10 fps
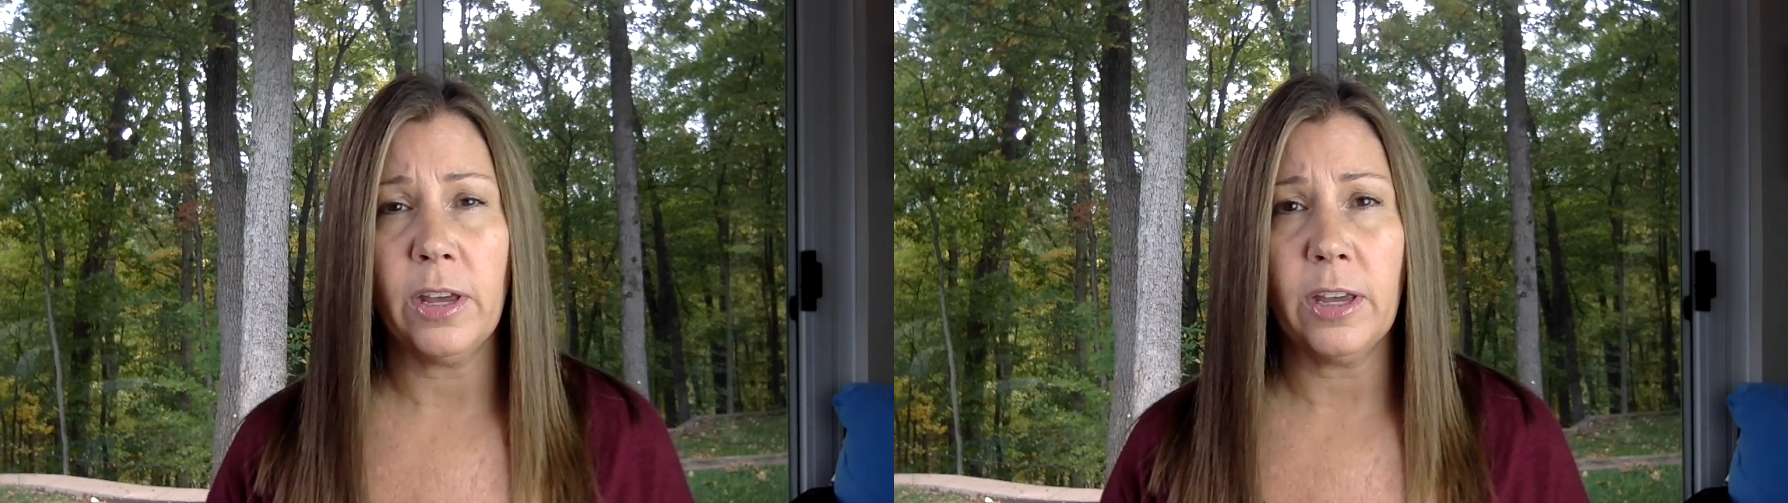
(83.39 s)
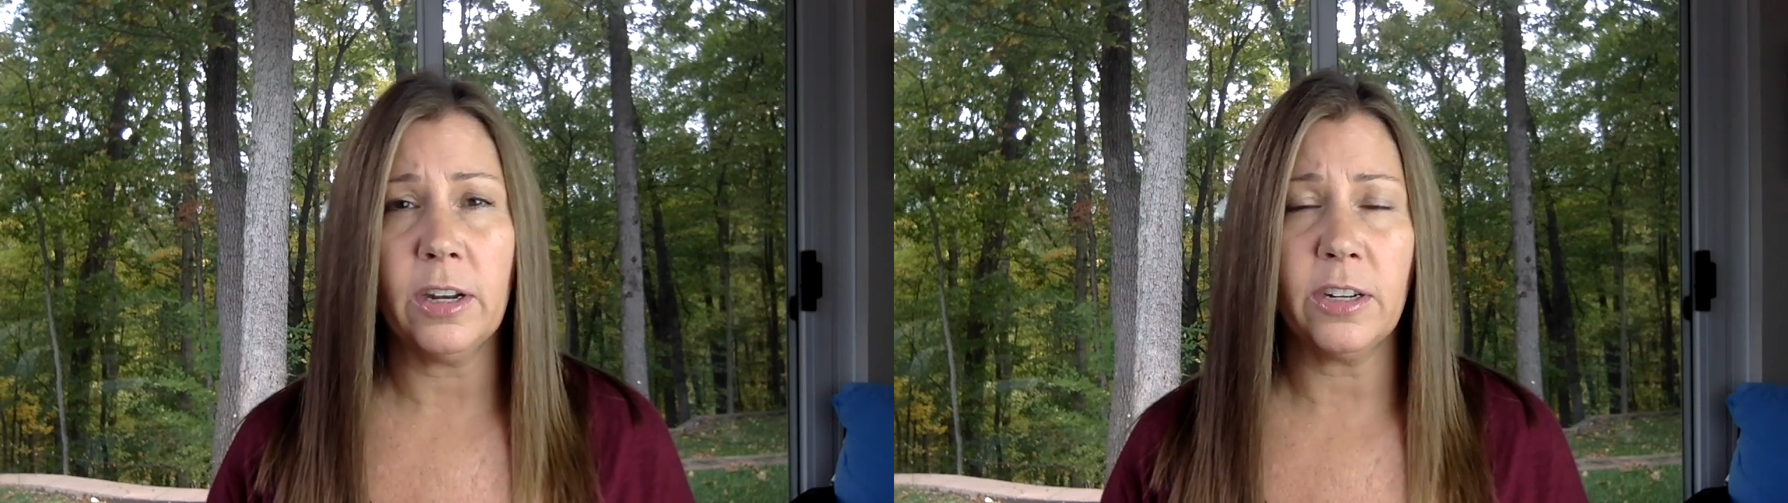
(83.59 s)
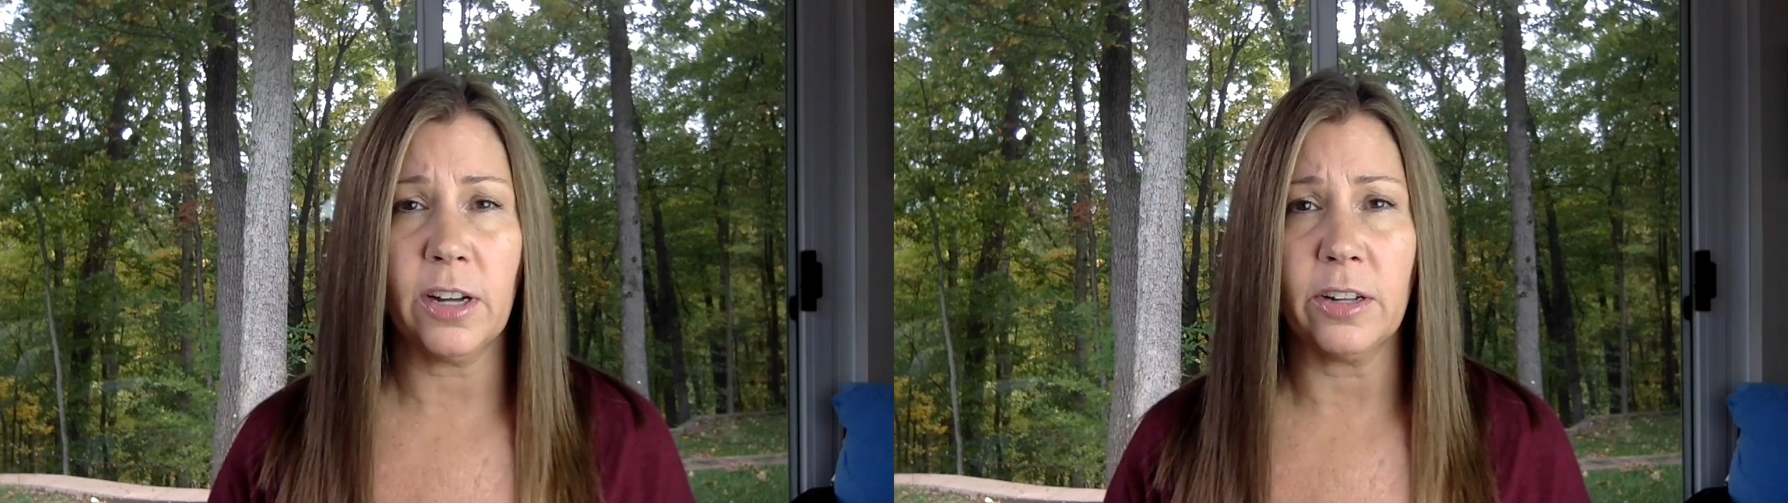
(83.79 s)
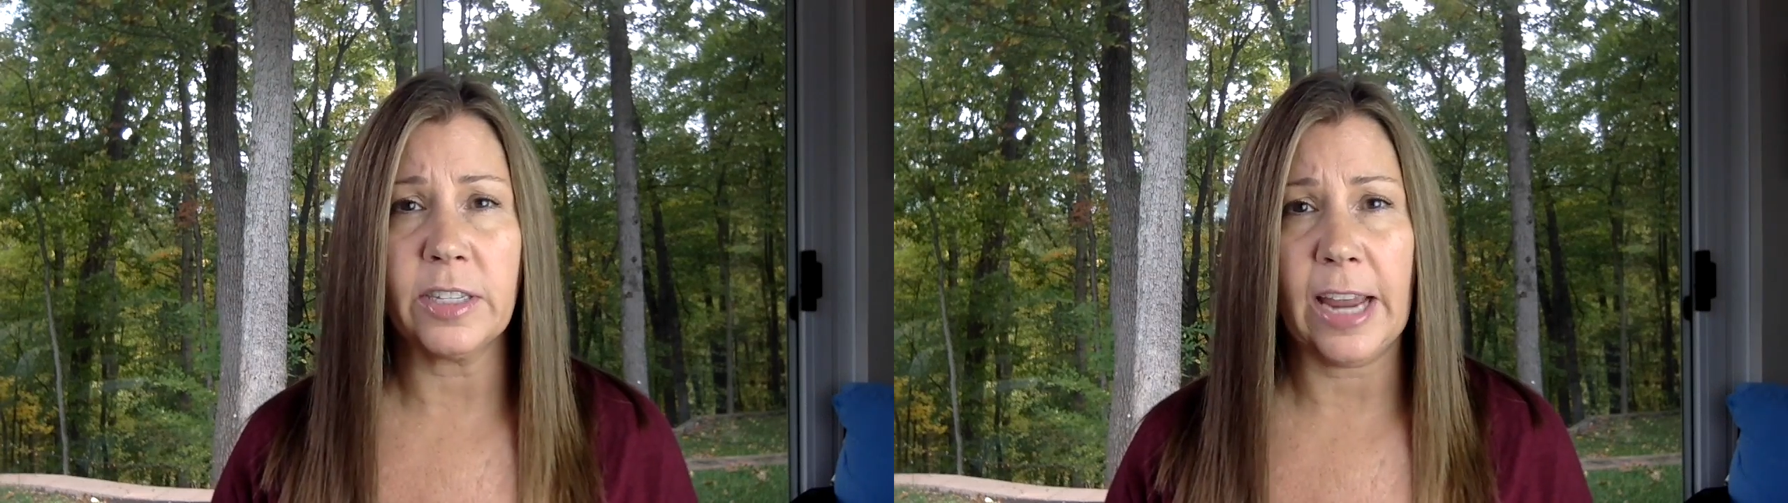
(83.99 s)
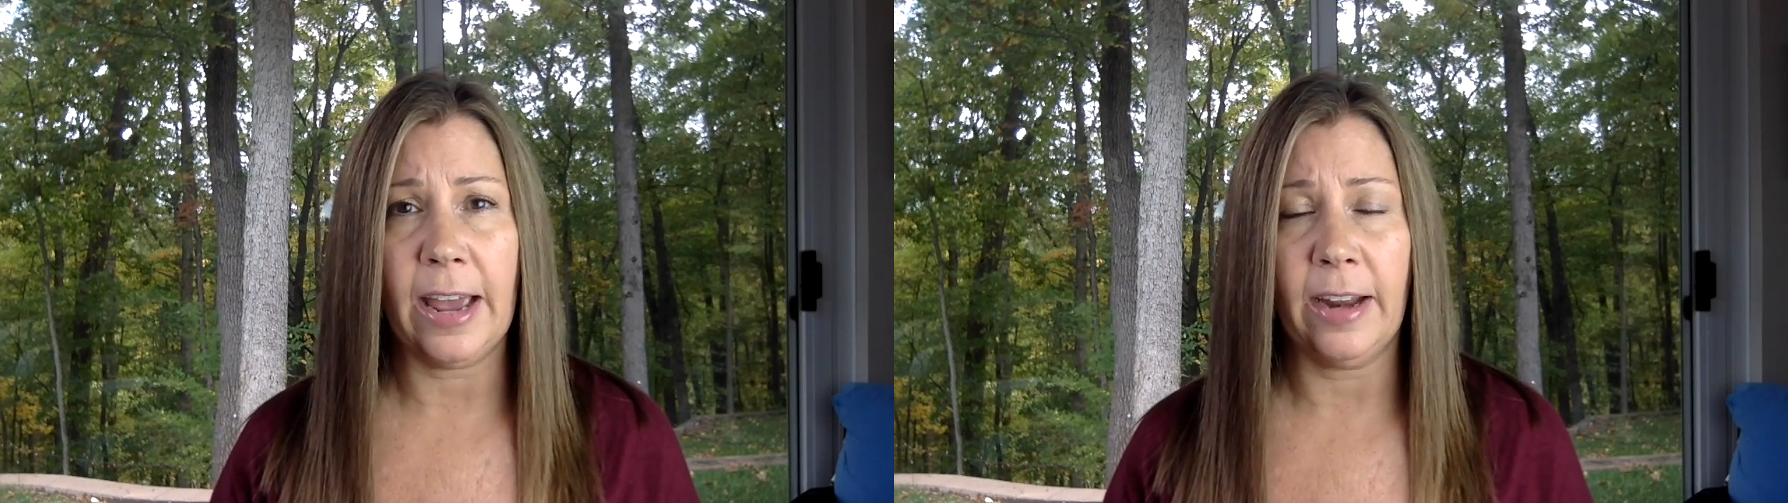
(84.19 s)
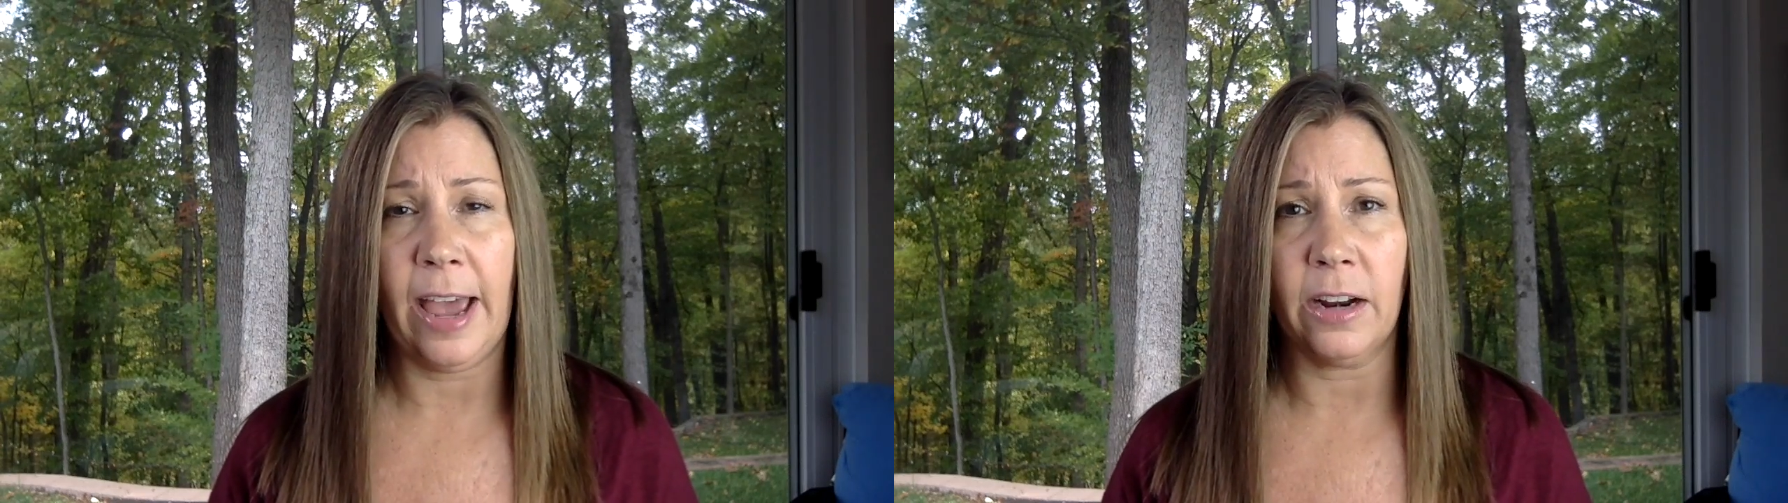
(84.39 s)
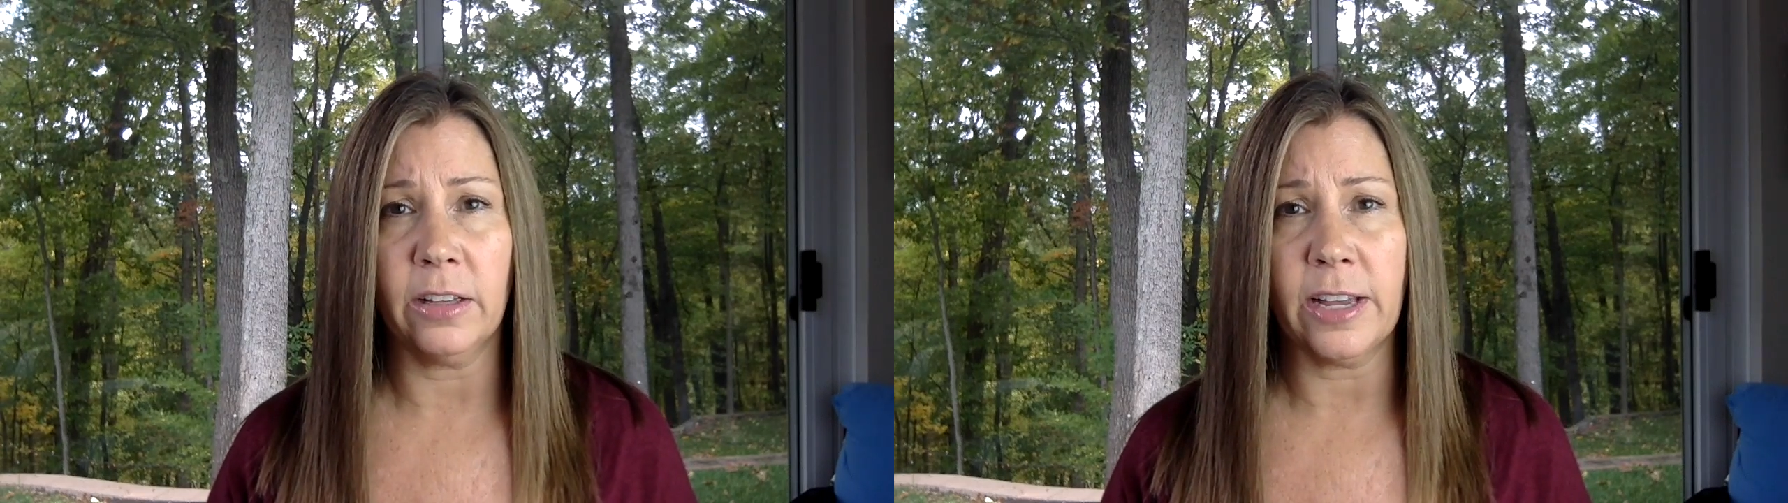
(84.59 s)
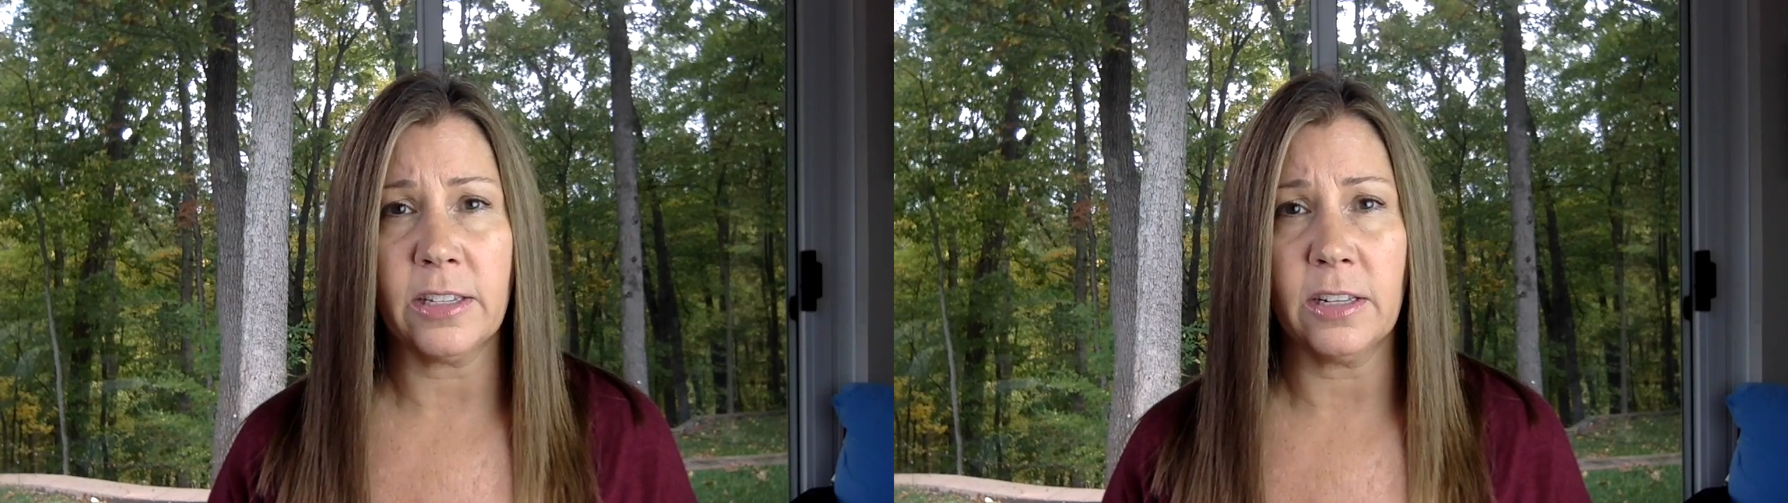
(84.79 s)
in adults and
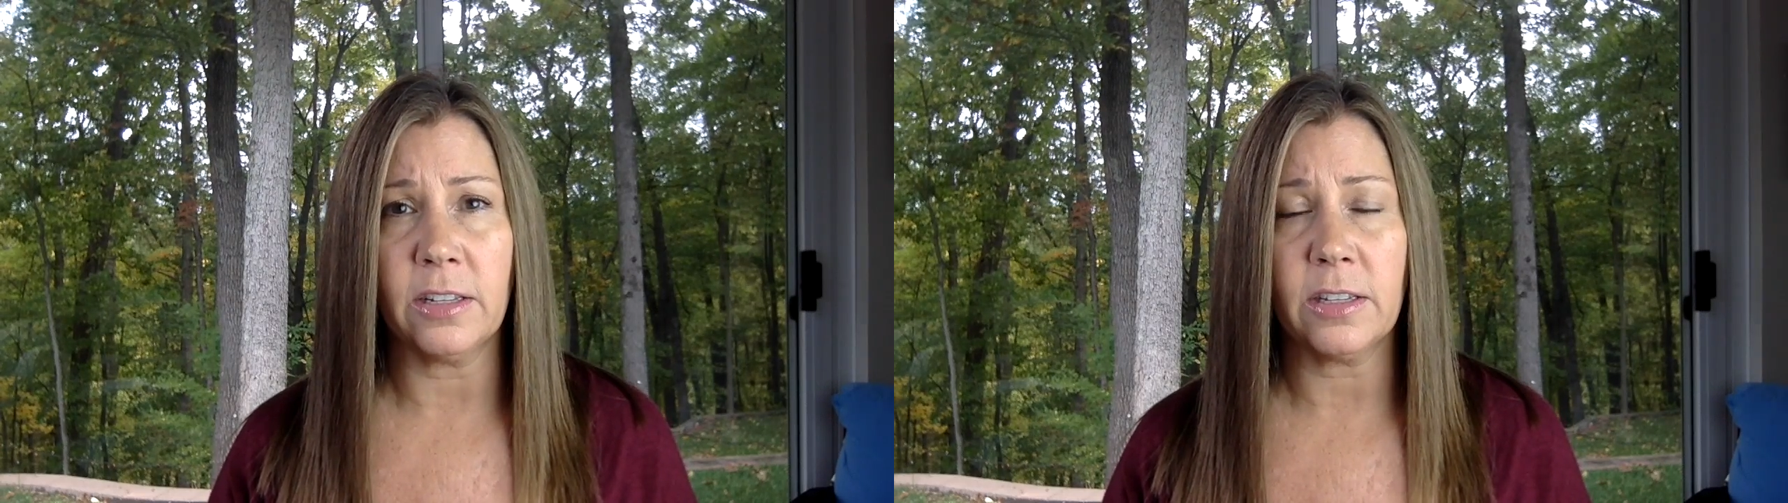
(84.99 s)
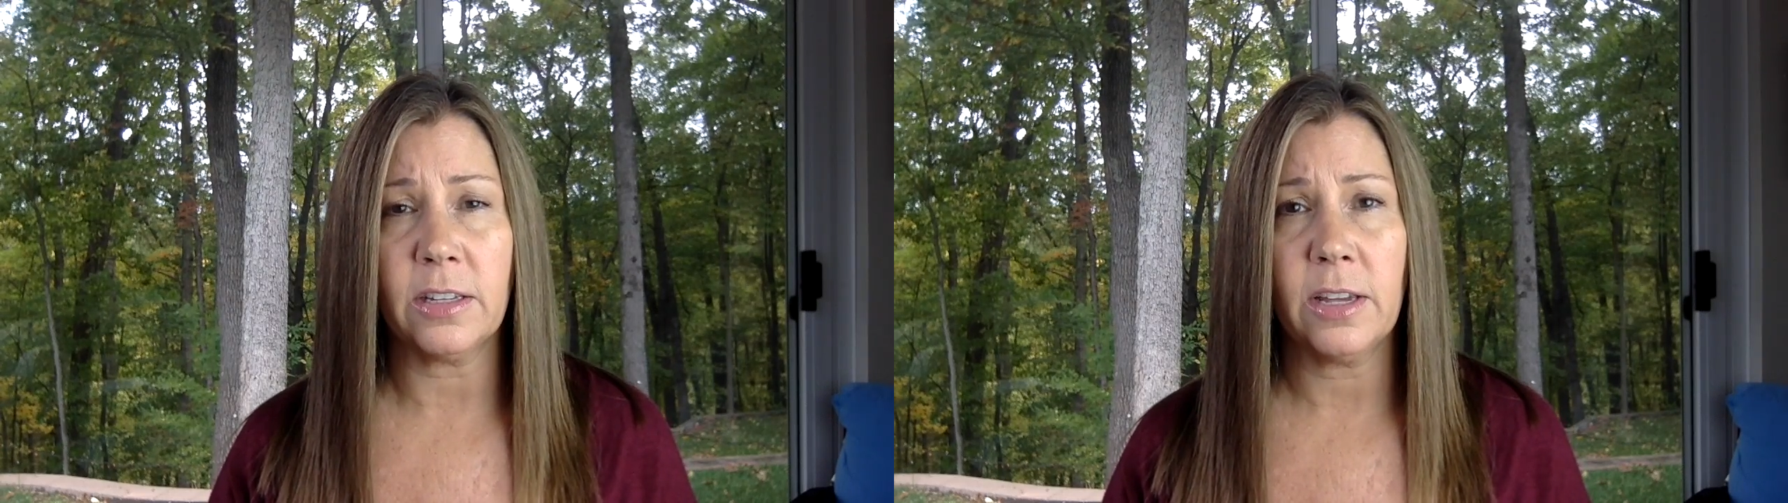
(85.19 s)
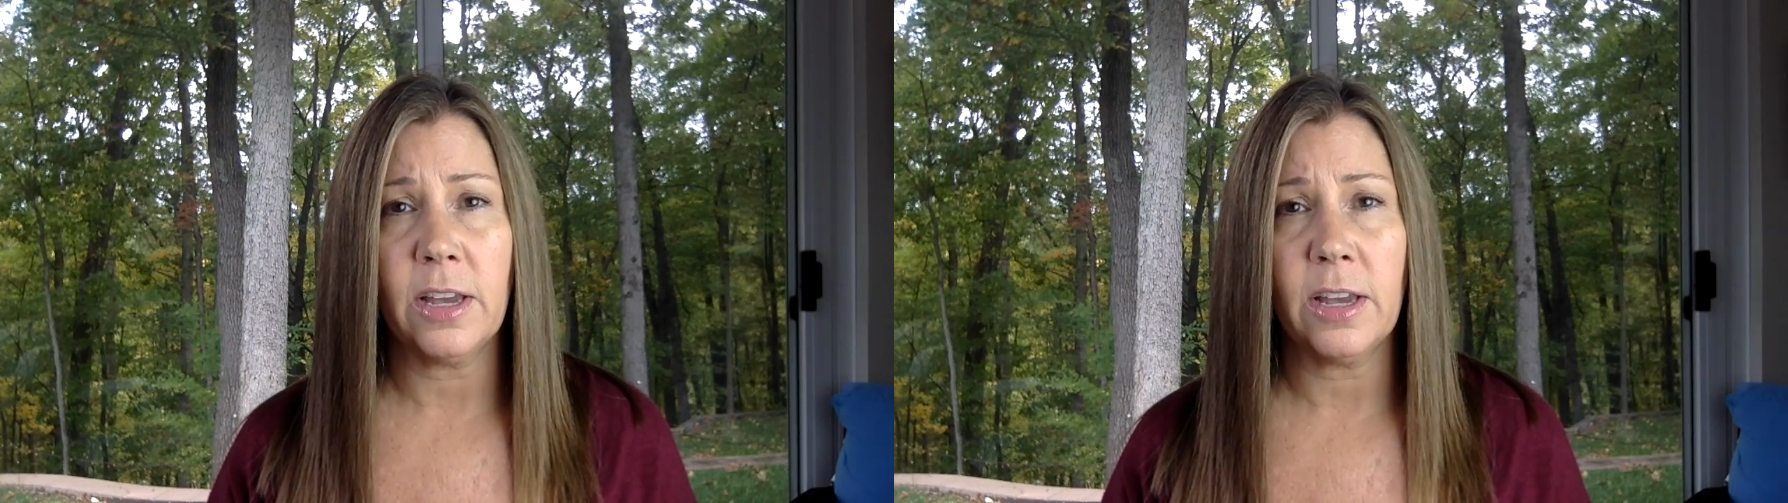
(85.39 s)
adolescents.